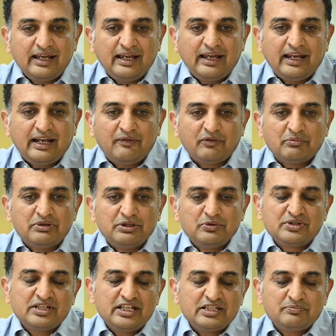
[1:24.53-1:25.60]
And from a
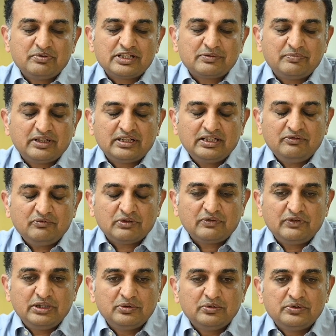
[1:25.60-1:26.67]
usage perspective, what
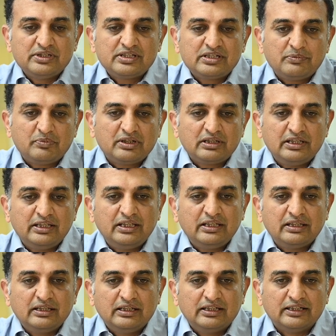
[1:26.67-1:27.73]
we do is typically
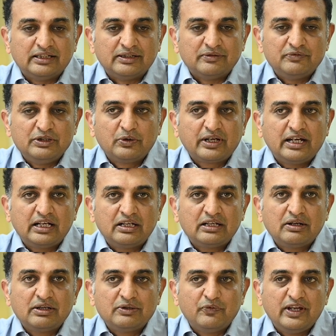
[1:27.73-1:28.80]
we look at
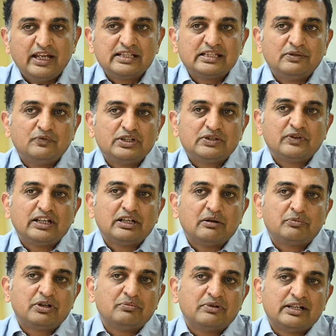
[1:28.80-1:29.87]
ways in which we can
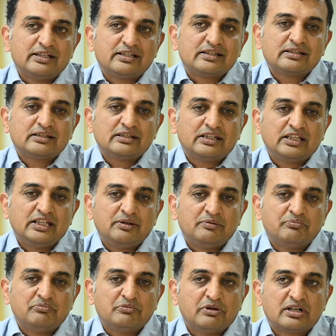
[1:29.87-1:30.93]
optimize the
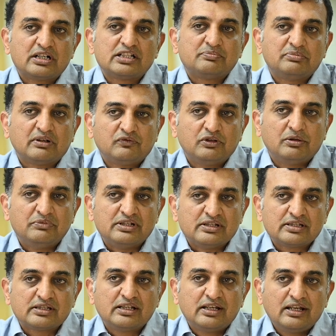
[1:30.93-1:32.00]
model's
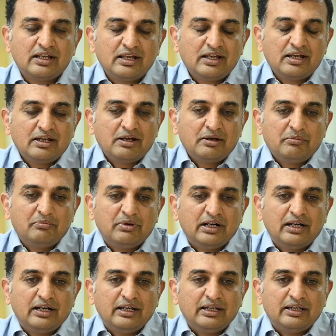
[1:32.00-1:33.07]
performance
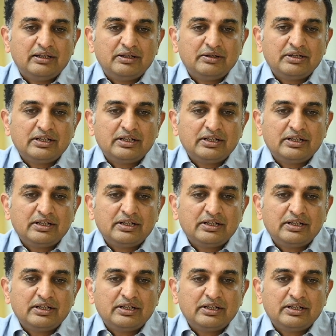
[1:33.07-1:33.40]
by